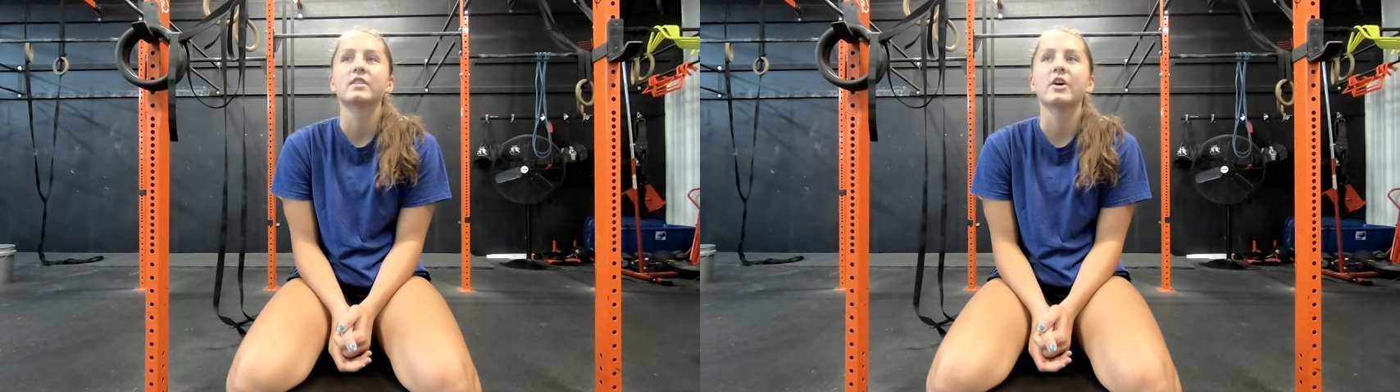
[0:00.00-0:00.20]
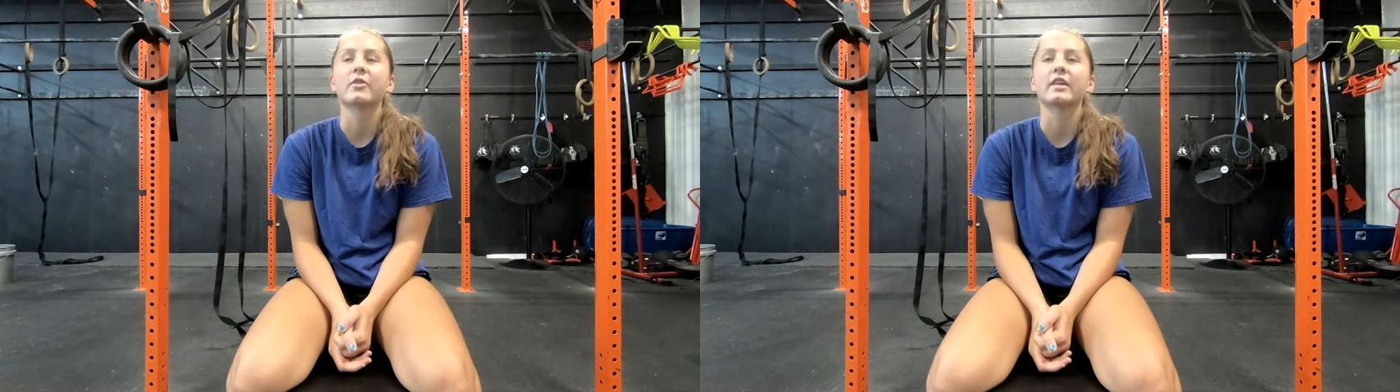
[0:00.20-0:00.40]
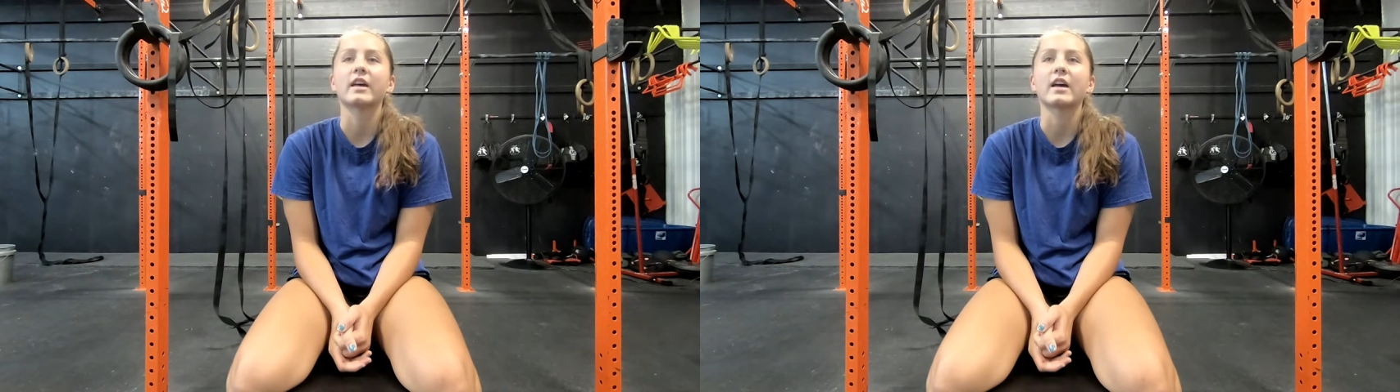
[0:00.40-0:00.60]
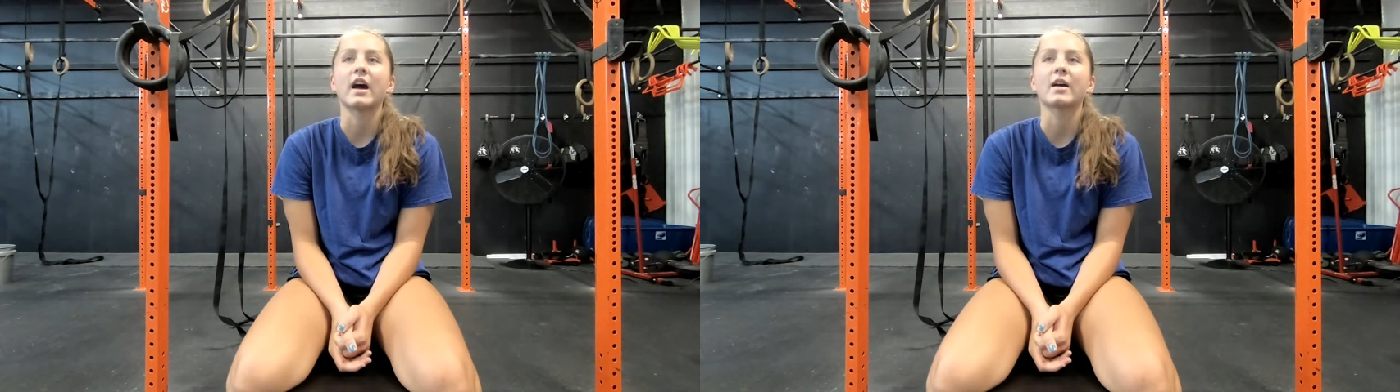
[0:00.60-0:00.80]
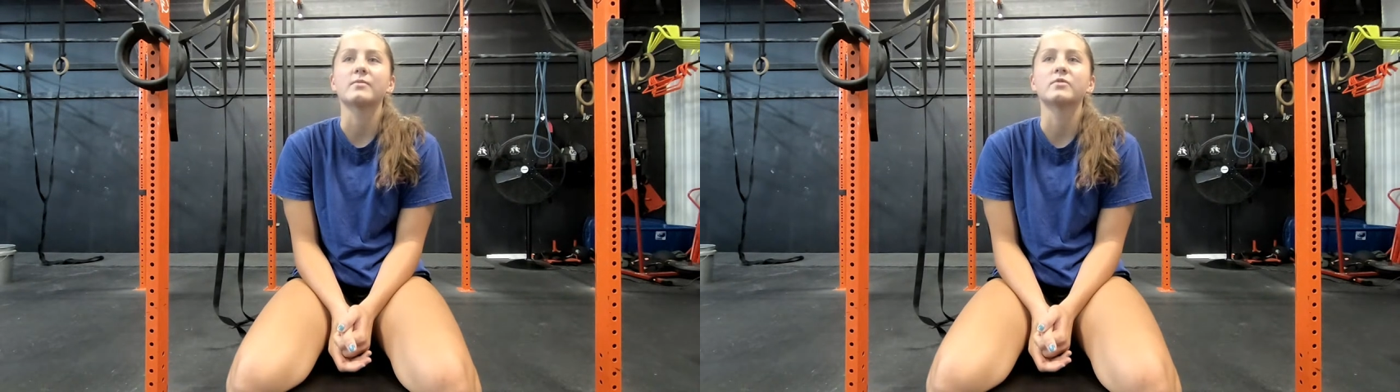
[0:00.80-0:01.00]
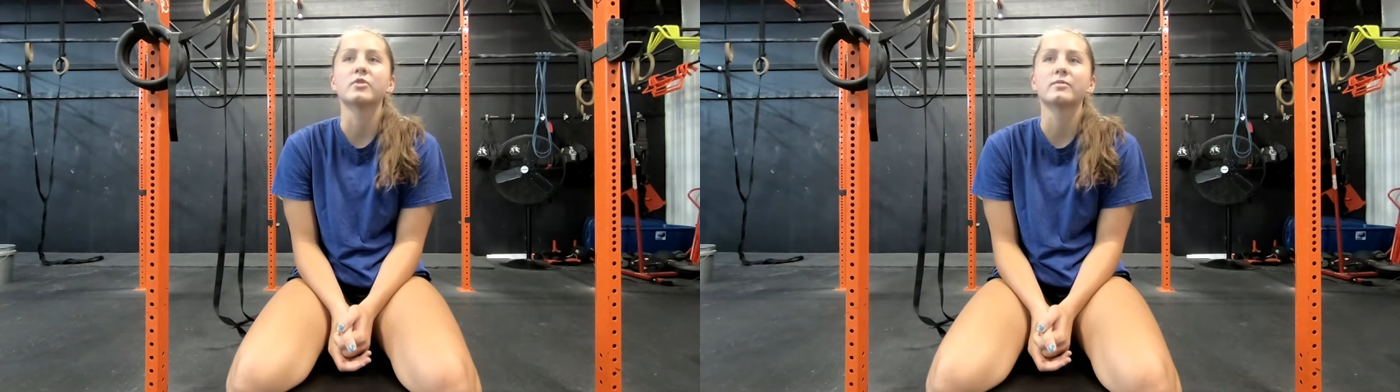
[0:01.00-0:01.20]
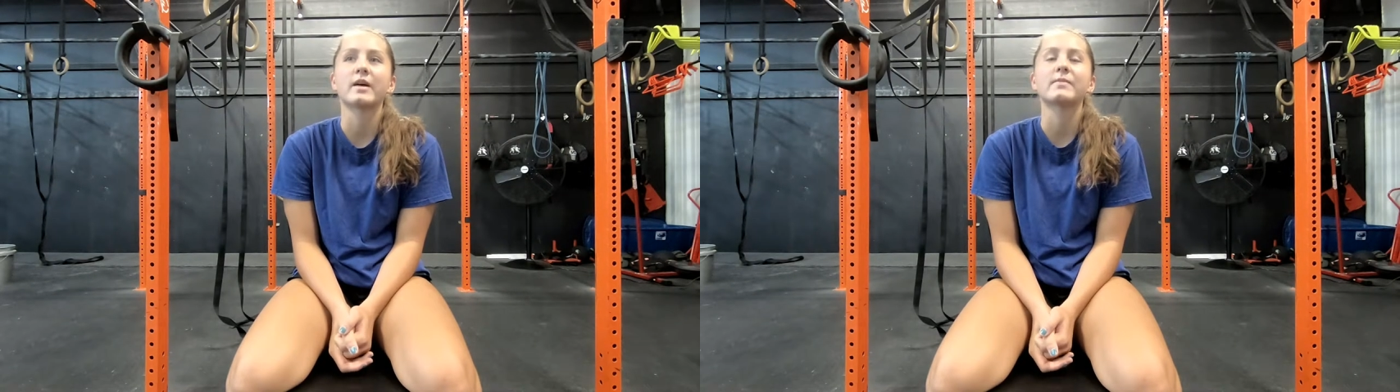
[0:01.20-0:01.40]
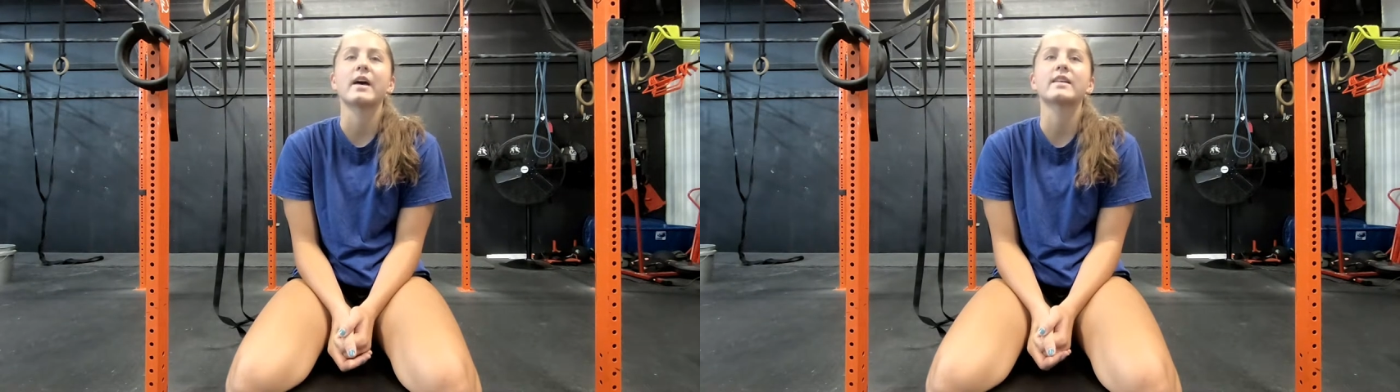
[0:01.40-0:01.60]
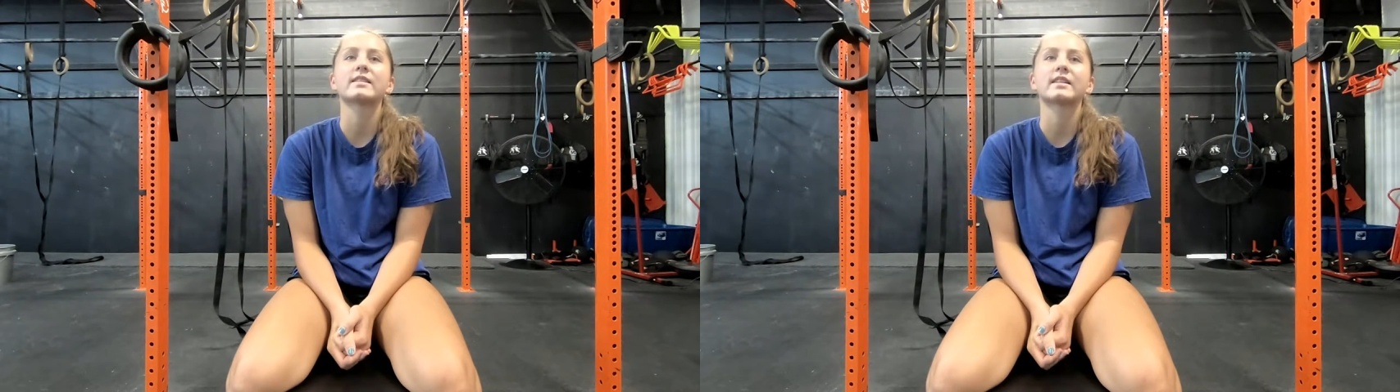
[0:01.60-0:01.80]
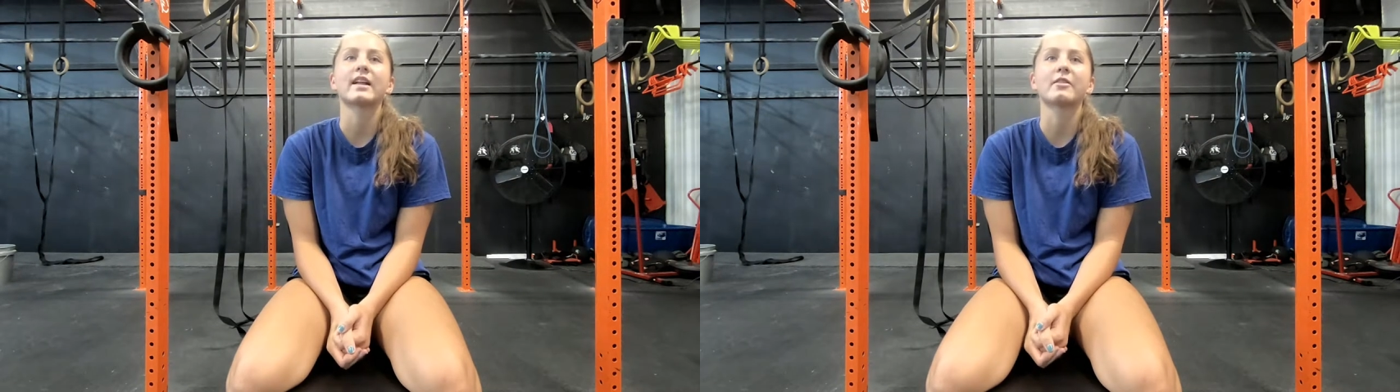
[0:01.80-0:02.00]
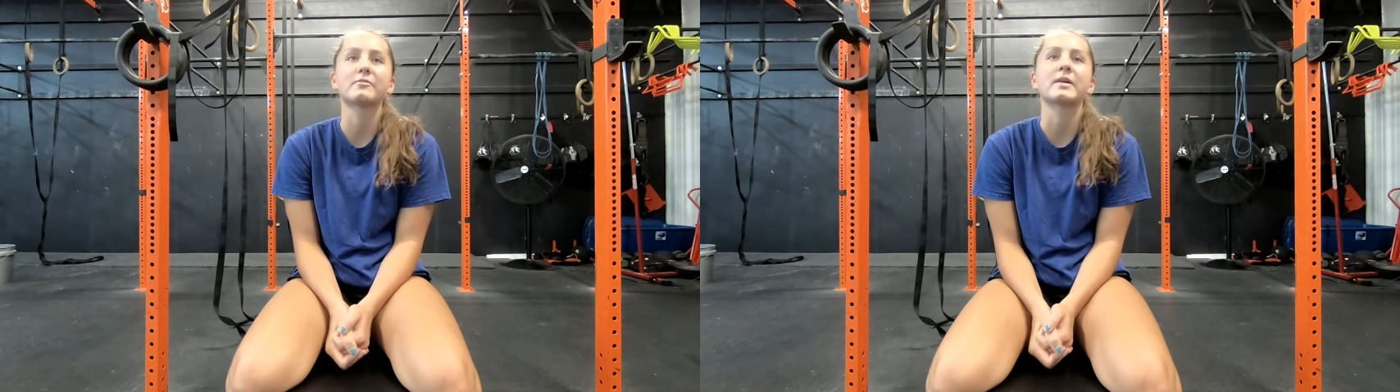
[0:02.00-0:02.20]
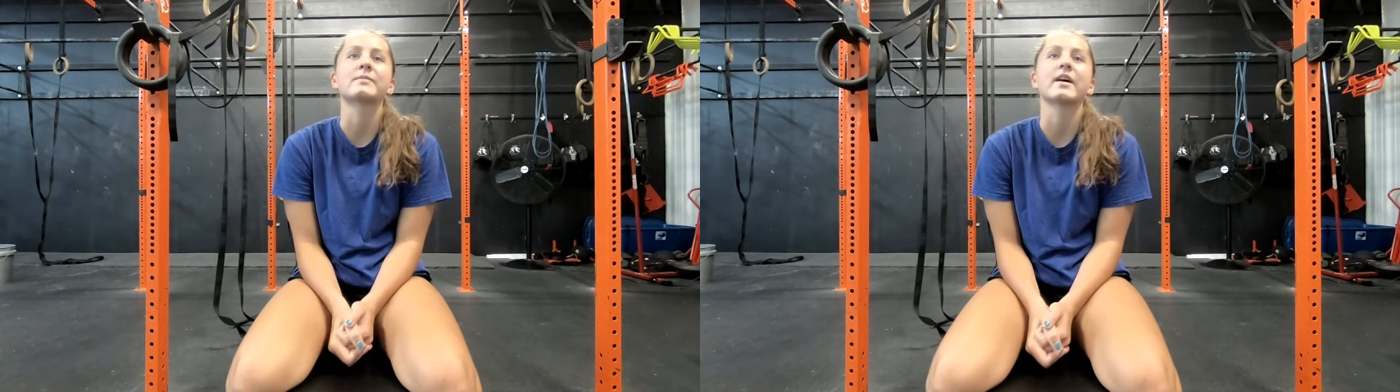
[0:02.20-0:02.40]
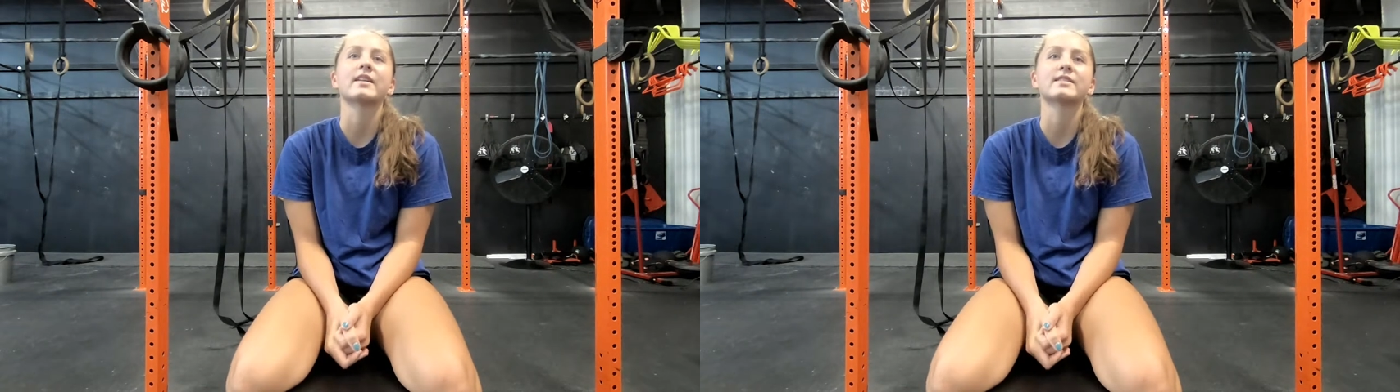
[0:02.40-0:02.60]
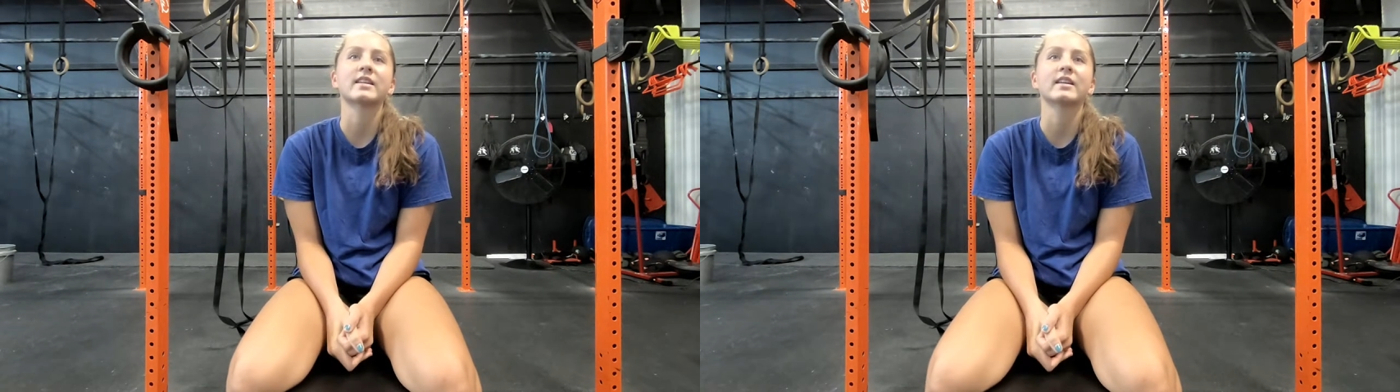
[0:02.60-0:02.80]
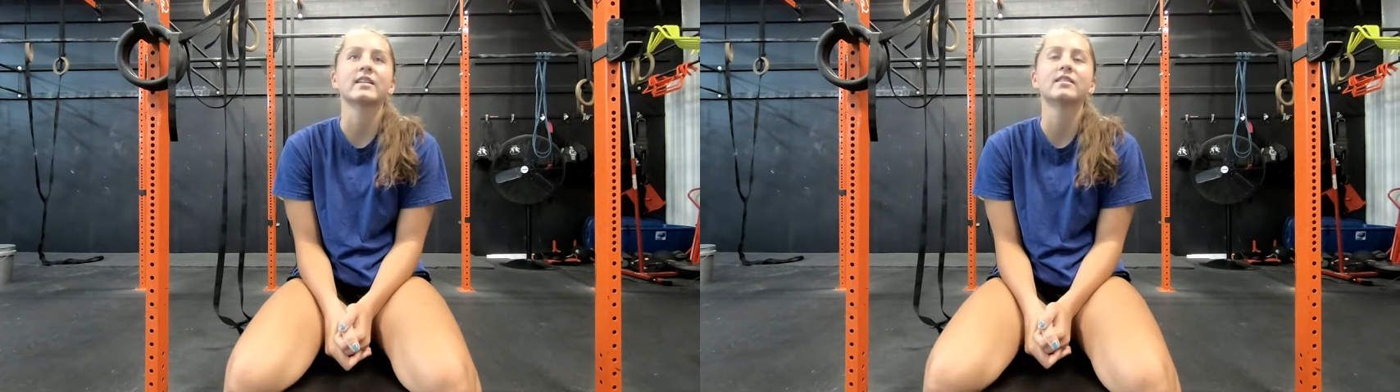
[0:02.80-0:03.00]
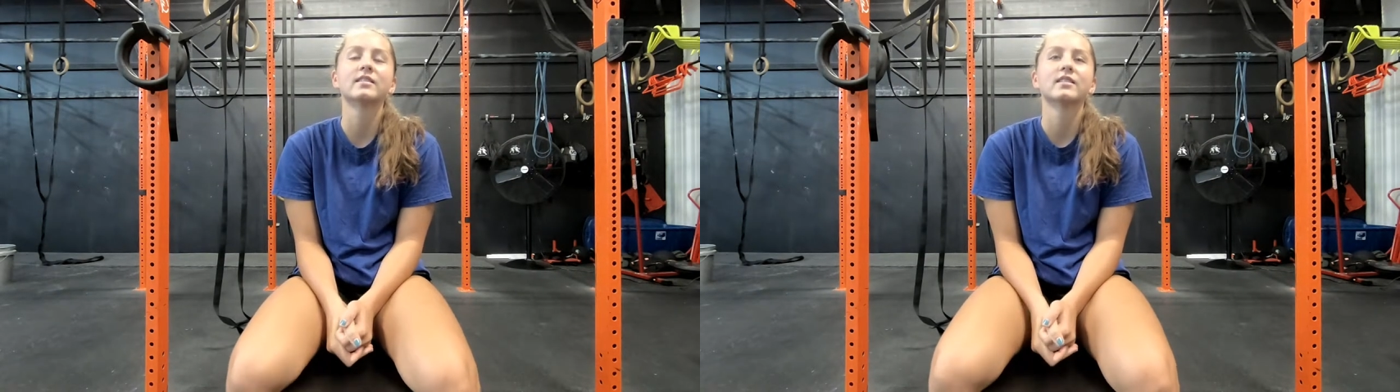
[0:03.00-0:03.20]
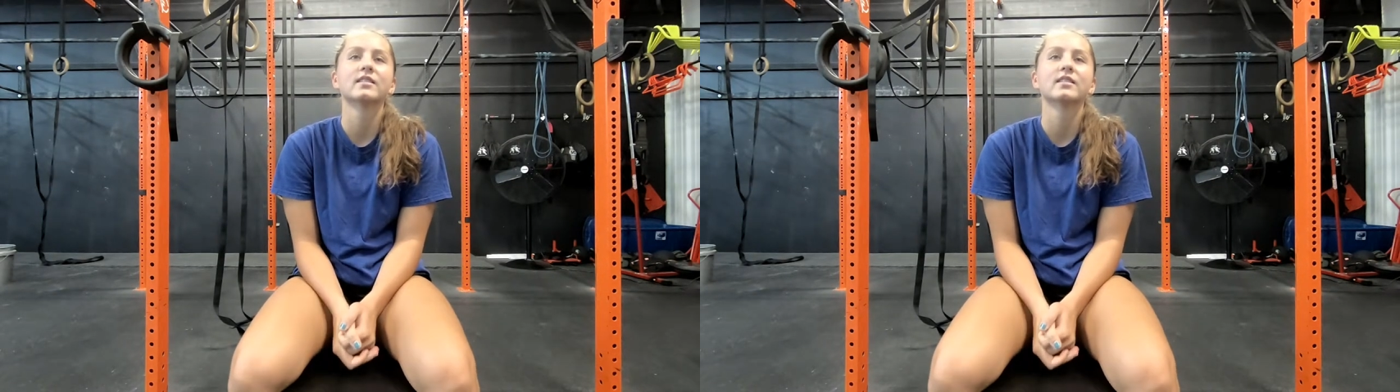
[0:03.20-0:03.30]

know that I'm doing my best and I look my best, and